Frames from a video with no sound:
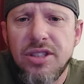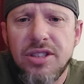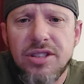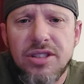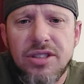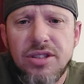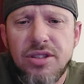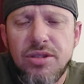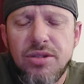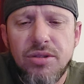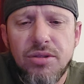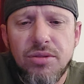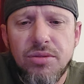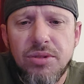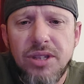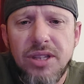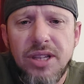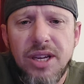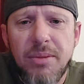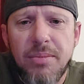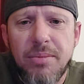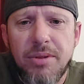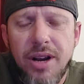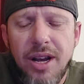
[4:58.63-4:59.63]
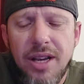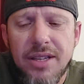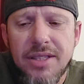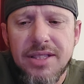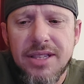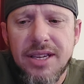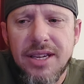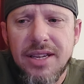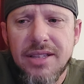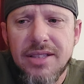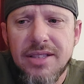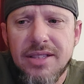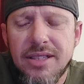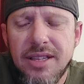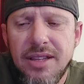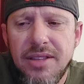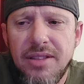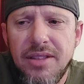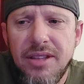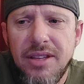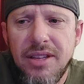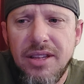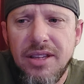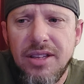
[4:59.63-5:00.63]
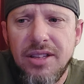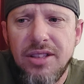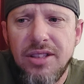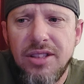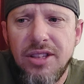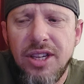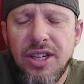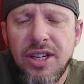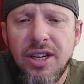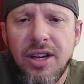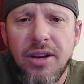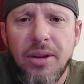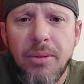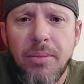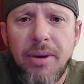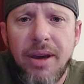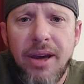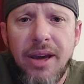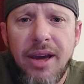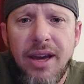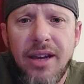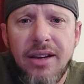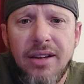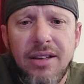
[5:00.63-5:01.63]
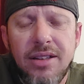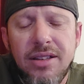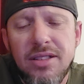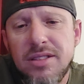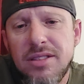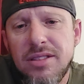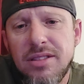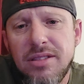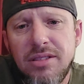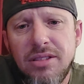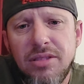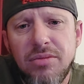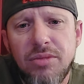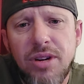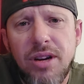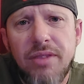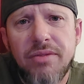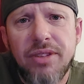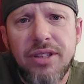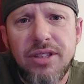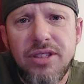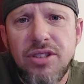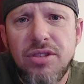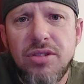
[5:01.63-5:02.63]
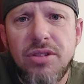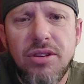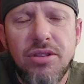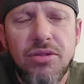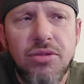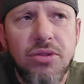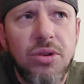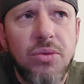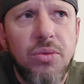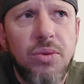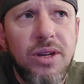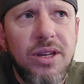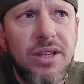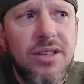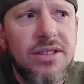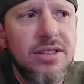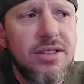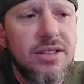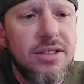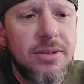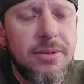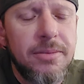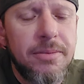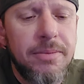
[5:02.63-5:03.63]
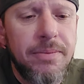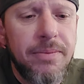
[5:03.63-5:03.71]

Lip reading: It's 2 3 day process, and then you get out on the pad, and it's roughly 2 to 3 weeks,